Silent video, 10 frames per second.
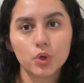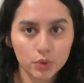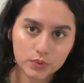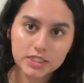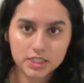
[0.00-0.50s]

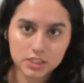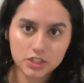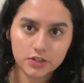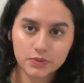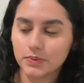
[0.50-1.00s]
who did this
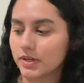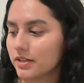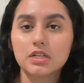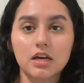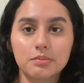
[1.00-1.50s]
to you
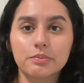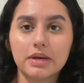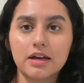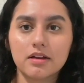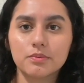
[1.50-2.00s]
type of
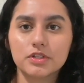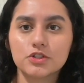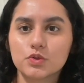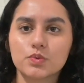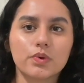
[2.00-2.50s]
man,
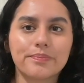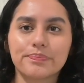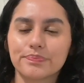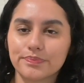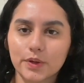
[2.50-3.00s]
which
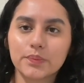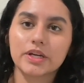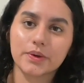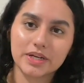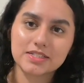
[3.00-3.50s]
we
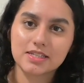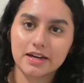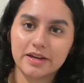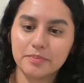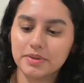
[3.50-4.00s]
know gets the
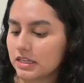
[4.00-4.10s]
hype.